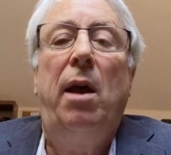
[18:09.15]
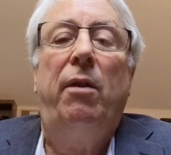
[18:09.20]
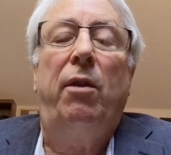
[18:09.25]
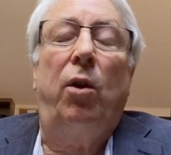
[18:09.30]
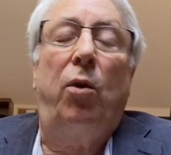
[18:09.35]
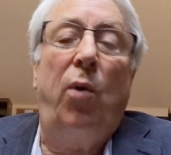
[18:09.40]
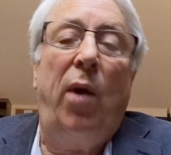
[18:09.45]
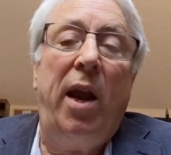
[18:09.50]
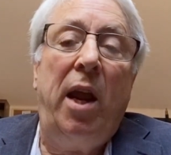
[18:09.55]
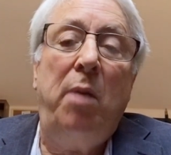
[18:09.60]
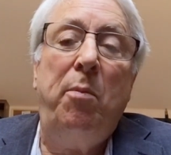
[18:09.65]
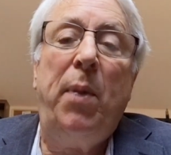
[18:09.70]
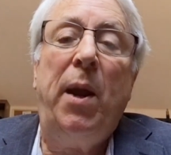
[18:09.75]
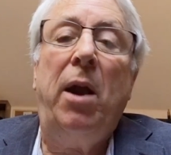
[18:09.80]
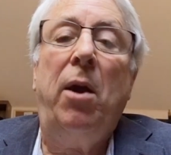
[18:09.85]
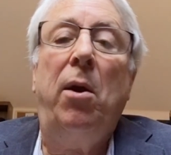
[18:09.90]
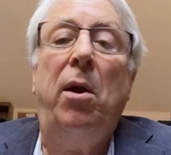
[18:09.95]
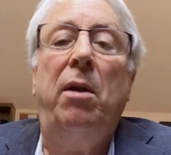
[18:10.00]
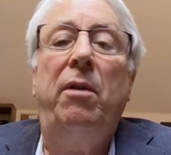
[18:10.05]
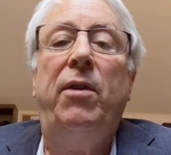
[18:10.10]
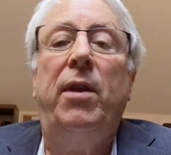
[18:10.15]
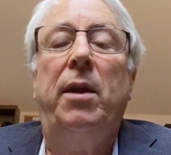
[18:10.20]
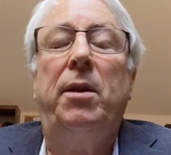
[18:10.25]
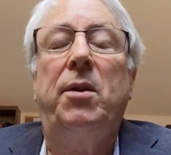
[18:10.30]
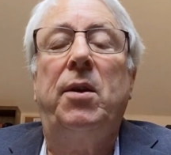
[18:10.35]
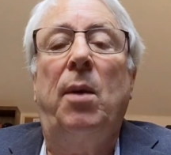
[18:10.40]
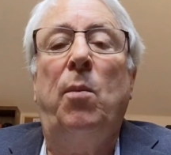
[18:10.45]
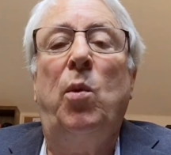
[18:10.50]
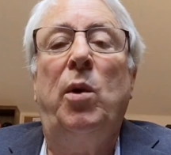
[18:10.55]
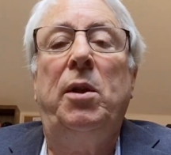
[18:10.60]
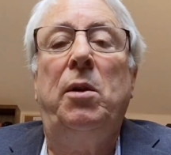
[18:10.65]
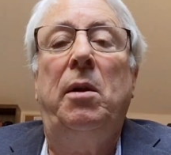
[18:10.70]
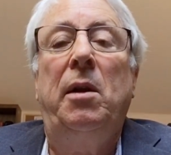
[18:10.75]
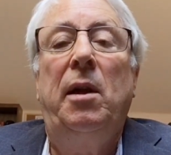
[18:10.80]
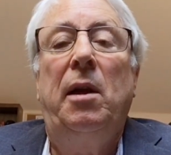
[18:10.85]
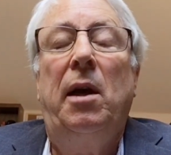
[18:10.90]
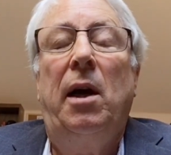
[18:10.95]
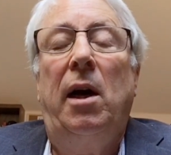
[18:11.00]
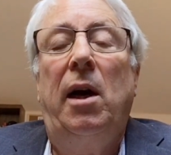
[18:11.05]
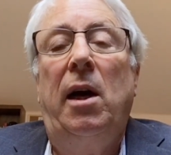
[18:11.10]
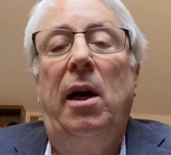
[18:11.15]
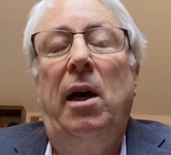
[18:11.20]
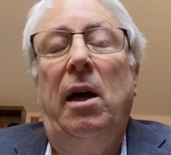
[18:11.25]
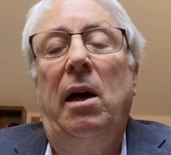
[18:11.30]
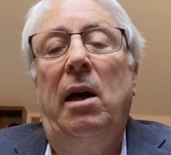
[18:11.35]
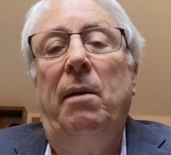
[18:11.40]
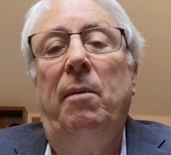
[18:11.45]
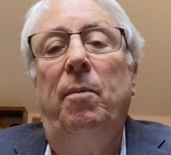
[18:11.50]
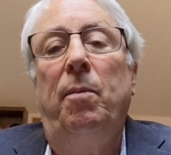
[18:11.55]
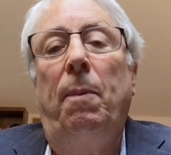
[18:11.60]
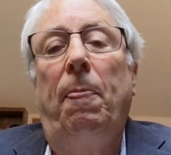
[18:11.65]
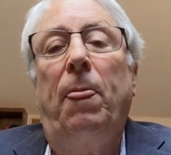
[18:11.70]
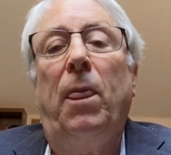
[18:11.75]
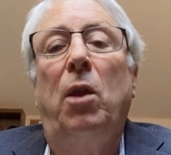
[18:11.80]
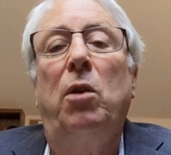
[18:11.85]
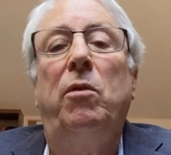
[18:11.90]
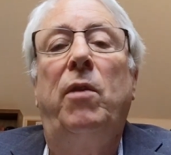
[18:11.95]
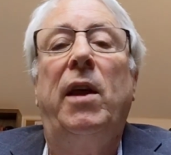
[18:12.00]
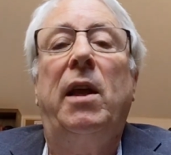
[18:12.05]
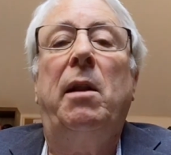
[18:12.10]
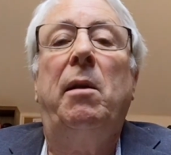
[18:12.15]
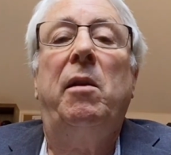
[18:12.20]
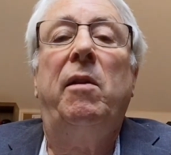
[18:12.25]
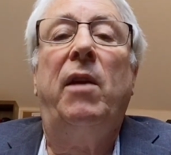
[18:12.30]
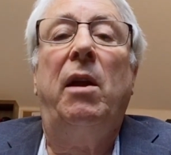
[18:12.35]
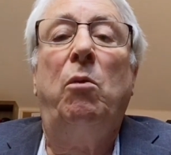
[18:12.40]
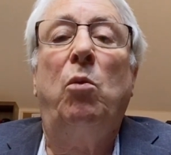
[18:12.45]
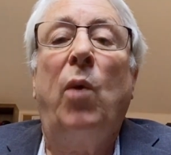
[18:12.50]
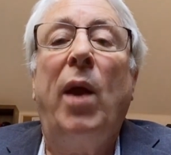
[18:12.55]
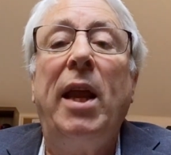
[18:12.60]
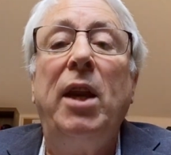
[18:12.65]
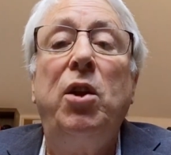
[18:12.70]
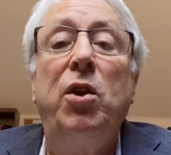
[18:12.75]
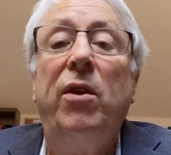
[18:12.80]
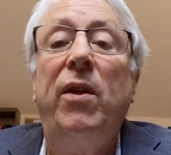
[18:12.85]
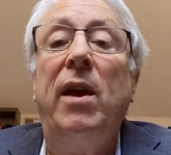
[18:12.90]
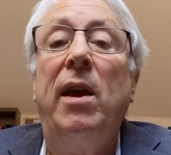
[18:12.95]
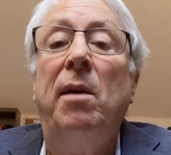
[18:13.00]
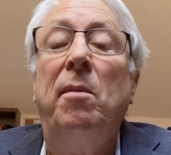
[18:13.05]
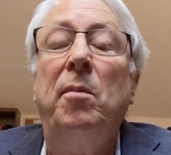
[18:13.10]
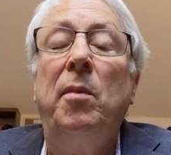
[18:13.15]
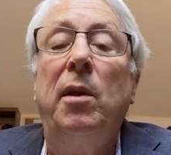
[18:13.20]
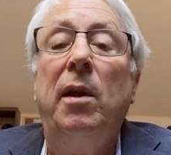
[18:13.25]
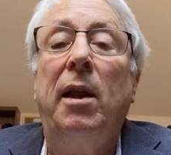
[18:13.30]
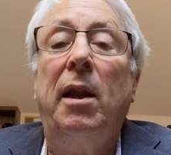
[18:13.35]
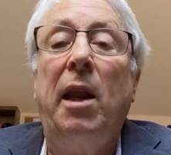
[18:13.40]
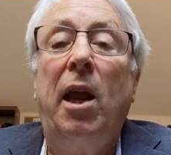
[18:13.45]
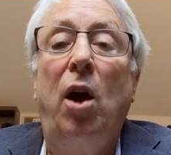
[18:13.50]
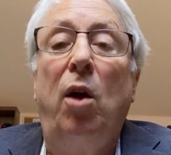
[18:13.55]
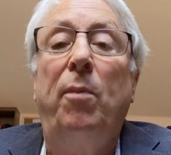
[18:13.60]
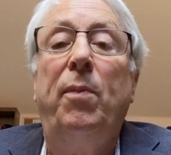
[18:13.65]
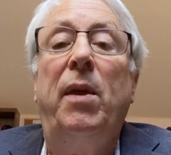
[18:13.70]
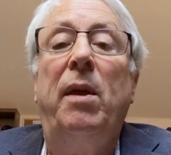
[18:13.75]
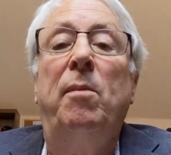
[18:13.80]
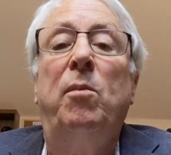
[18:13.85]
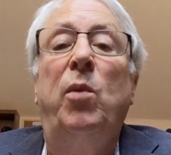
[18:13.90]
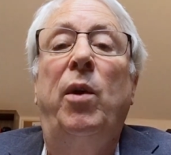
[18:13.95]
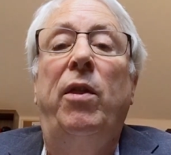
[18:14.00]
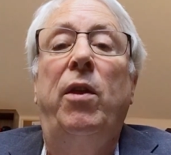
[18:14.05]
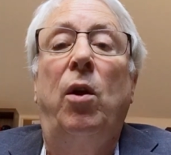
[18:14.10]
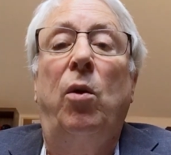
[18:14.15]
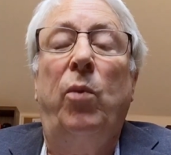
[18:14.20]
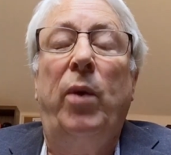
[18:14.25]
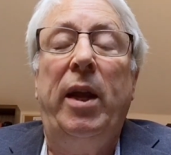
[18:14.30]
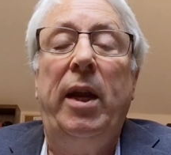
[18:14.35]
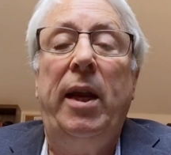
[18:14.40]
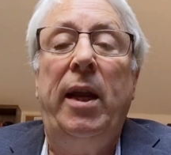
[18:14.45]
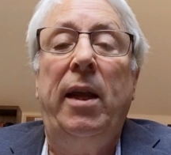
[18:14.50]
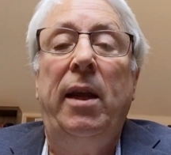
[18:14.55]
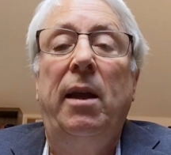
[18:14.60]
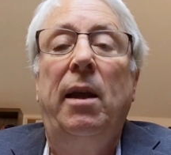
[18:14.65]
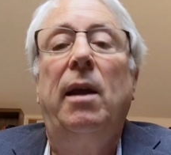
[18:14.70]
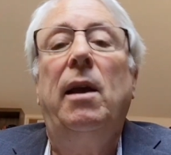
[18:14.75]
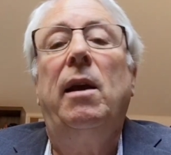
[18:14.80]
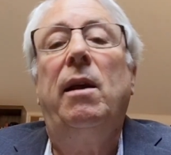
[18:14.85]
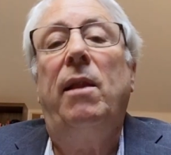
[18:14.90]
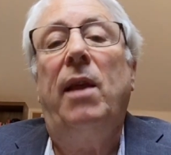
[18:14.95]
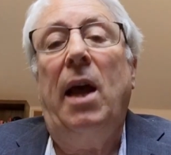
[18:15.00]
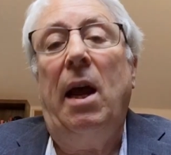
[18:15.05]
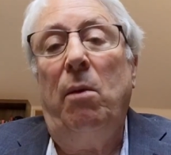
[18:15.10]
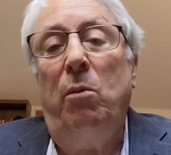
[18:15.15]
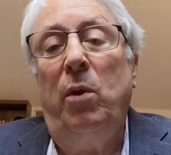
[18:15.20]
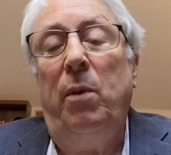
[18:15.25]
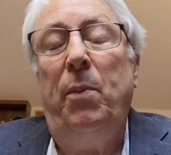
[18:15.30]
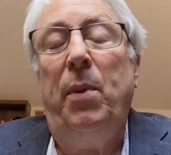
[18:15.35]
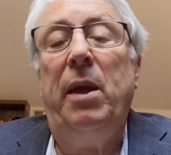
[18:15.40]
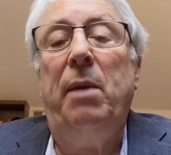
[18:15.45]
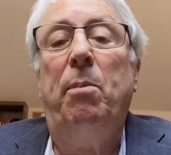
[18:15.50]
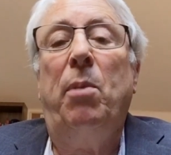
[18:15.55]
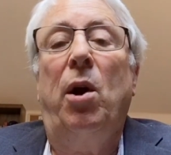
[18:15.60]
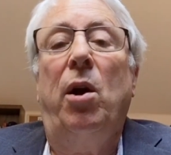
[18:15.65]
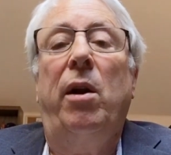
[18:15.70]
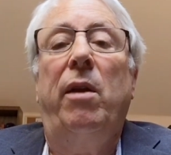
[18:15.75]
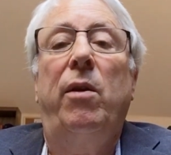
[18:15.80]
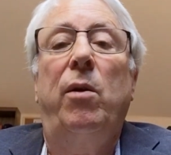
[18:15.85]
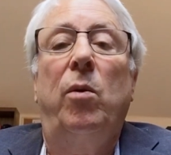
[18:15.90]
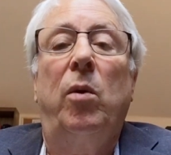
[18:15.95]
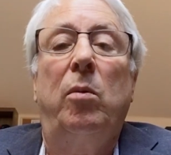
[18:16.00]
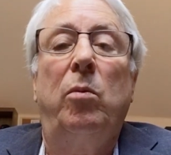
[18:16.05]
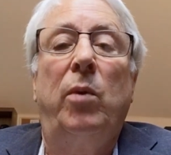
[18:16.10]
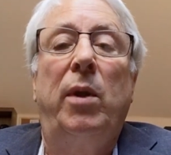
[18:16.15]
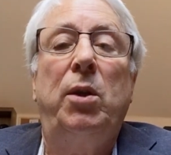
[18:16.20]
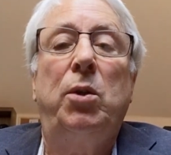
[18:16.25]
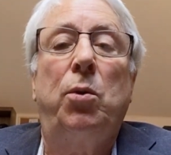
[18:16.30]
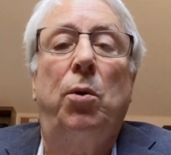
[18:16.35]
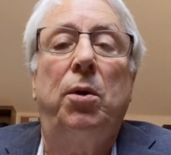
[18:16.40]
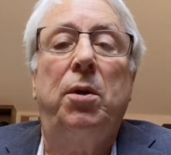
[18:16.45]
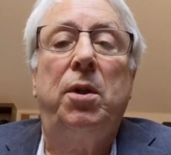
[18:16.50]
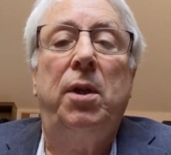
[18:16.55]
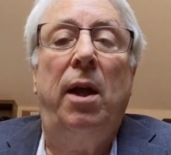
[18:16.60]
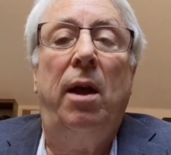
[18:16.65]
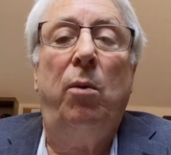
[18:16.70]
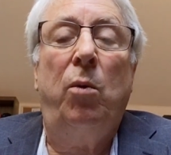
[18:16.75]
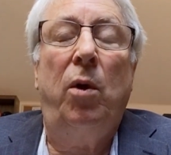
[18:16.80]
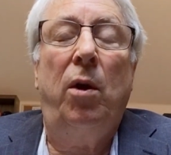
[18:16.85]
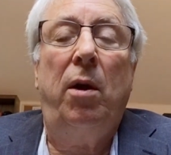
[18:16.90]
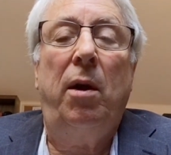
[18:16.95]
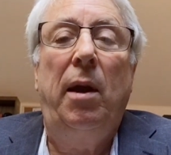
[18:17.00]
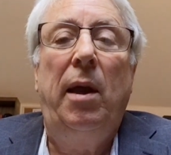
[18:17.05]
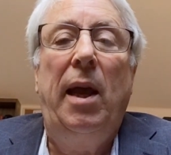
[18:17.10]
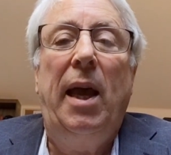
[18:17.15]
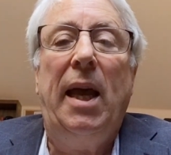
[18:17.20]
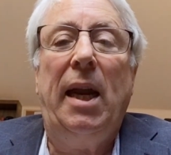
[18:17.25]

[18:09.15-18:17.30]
The grandparent that someone that read to them and helped them with their reading, that would be part of the resource network.